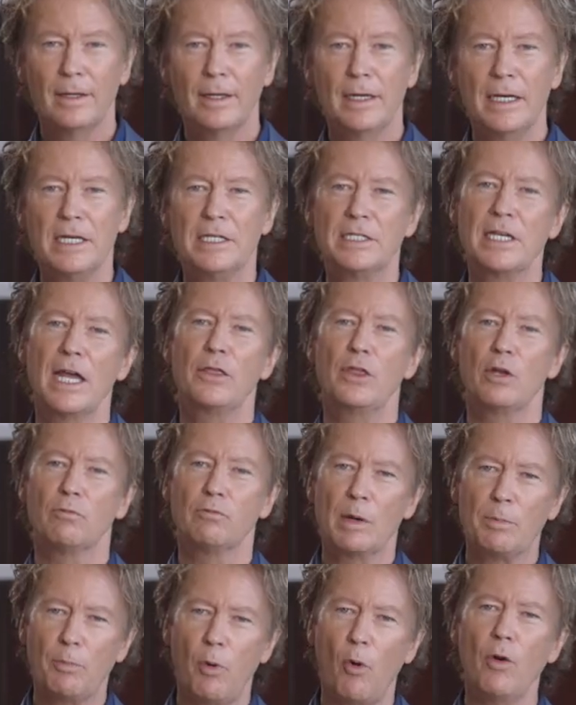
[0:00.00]
He said, "The
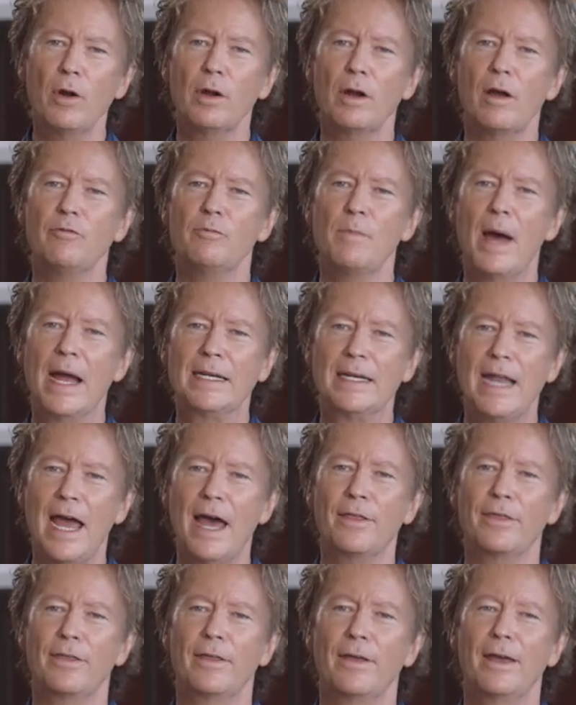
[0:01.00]
report of my
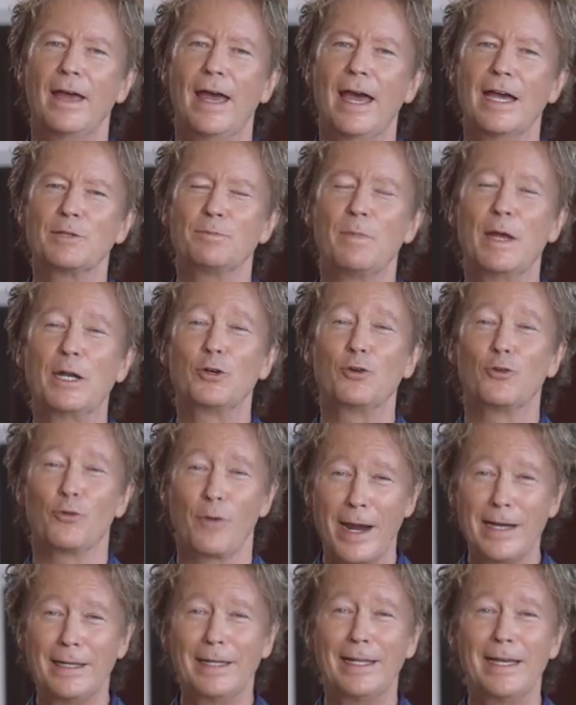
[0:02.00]
death has been
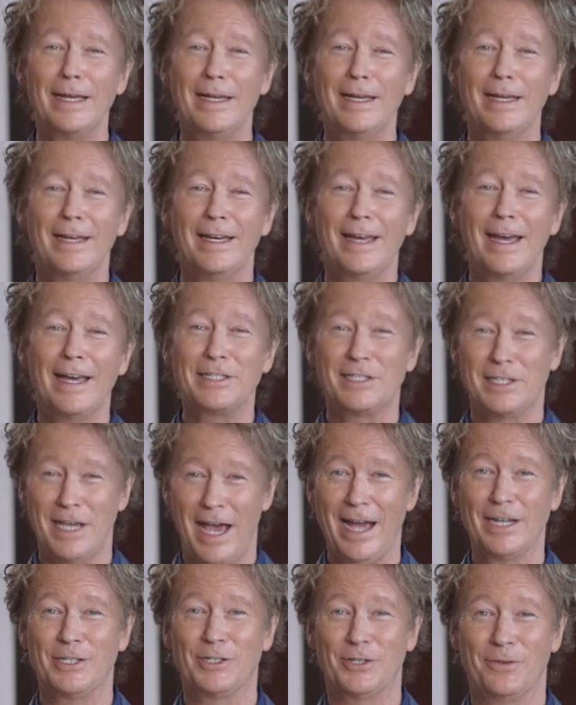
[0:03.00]
greatly
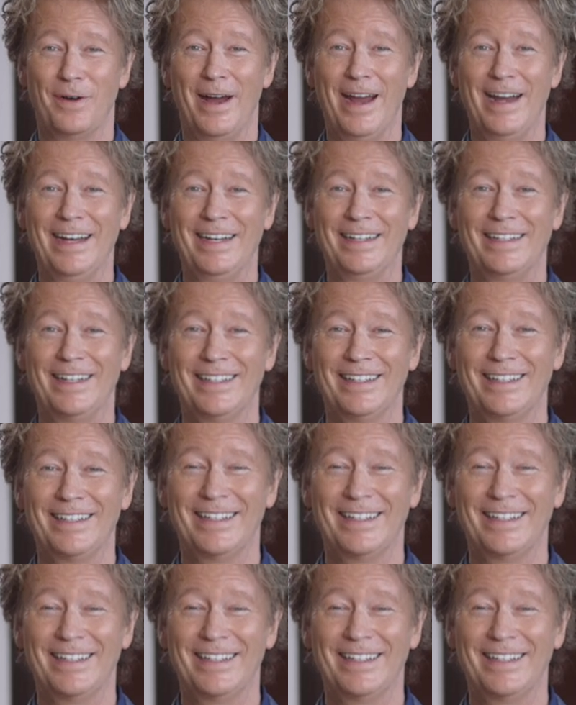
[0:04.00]
exaggerated."